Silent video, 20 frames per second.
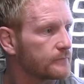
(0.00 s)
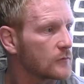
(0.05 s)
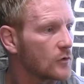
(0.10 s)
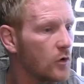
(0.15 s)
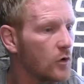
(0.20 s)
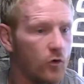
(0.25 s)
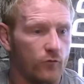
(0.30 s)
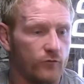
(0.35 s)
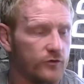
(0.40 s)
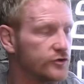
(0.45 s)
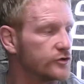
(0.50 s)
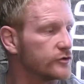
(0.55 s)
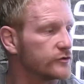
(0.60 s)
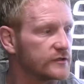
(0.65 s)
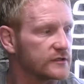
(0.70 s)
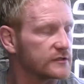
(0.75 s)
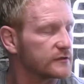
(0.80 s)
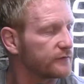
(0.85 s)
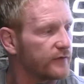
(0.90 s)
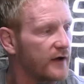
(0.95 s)
or reduce
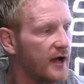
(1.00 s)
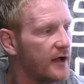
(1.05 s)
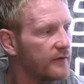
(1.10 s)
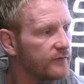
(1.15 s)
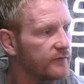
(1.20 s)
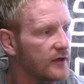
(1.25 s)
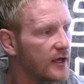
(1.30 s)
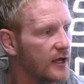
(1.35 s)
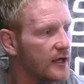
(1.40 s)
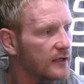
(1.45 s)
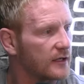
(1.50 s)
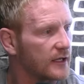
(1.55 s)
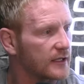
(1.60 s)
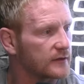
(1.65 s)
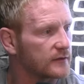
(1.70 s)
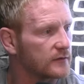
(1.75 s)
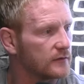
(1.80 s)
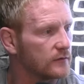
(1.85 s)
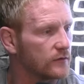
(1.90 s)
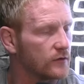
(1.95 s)
it to 5. Yeah.
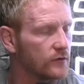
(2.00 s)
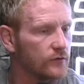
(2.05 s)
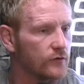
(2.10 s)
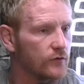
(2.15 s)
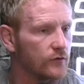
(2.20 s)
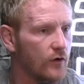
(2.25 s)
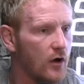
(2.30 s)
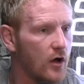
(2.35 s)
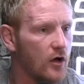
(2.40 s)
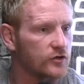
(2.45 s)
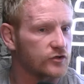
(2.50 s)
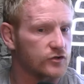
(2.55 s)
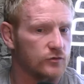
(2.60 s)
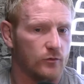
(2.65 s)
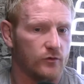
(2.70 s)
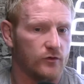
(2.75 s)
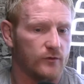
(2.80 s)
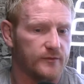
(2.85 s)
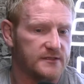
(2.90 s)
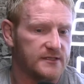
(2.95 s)
There are some
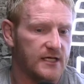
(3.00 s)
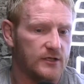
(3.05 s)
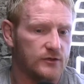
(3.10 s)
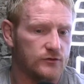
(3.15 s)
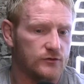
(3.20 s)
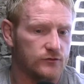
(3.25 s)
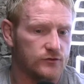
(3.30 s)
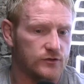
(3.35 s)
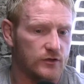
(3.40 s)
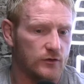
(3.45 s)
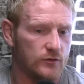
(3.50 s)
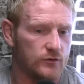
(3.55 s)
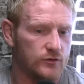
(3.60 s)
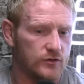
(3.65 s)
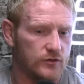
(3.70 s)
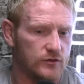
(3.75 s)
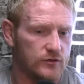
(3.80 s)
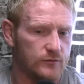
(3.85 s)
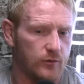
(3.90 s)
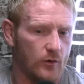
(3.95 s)
other potential
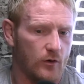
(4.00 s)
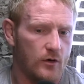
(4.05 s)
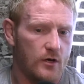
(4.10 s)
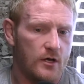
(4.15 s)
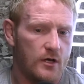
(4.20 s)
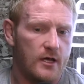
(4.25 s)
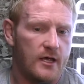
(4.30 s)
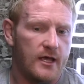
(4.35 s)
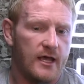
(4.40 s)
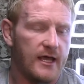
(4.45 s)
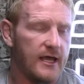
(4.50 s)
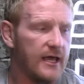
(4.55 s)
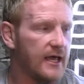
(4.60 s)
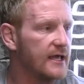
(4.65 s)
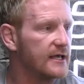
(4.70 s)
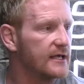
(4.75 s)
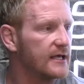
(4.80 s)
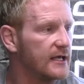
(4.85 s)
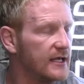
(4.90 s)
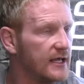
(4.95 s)
solutions, but
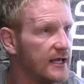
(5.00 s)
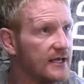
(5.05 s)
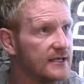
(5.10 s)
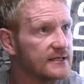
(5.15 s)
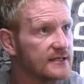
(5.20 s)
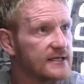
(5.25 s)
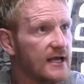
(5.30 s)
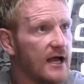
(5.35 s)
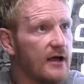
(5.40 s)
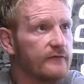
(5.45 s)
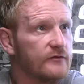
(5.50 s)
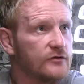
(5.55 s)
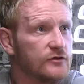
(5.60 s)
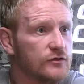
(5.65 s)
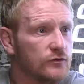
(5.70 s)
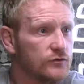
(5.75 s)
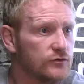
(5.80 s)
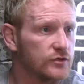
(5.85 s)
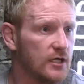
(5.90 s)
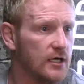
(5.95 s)
it is having
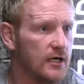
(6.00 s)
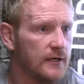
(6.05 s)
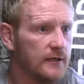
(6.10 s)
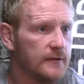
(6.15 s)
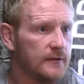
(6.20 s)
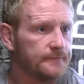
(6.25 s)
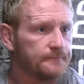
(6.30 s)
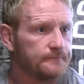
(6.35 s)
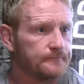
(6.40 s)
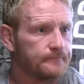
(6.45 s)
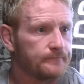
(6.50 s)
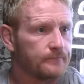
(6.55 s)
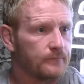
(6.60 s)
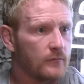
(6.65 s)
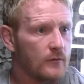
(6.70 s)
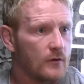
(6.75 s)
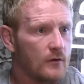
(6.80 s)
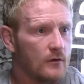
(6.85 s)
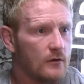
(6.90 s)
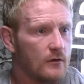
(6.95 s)
such a
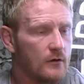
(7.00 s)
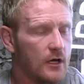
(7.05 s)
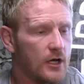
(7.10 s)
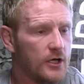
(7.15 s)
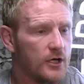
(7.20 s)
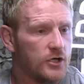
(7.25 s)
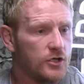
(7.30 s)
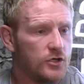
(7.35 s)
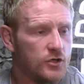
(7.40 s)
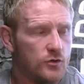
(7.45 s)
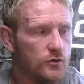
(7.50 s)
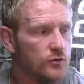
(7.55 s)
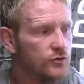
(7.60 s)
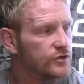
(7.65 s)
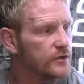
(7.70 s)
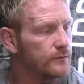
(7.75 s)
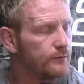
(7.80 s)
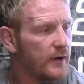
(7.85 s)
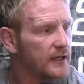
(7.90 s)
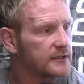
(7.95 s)
huge
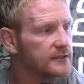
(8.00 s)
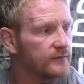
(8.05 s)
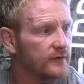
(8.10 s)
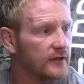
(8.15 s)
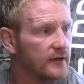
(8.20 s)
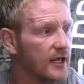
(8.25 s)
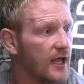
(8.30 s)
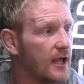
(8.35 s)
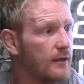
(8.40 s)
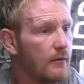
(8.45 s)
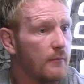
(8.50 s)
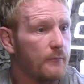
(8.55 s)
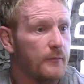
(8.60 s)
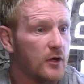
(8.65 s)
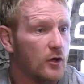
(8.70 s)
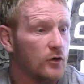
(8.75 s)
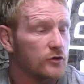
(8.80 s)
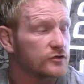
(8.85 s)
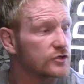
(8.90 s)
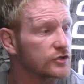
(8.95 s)
impact in the game, and
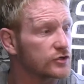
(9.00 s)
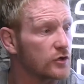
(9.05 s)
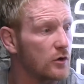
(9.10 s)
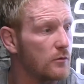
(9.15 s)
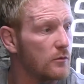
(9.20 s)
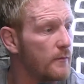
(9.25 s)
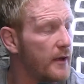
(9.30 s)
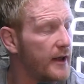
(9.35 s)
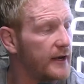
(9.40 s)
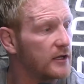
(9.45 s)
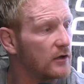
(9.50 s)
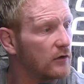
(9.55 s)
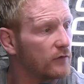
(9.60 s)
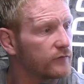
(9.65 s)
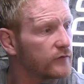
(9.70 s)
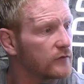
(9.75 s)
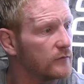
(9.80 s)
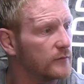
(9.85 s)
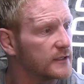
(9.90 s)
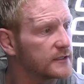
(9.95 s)
because there's so many of
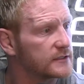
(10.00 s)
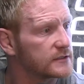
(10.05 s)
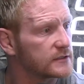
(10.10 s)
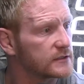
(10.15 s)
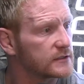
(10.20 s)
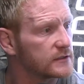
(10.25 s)
them, it's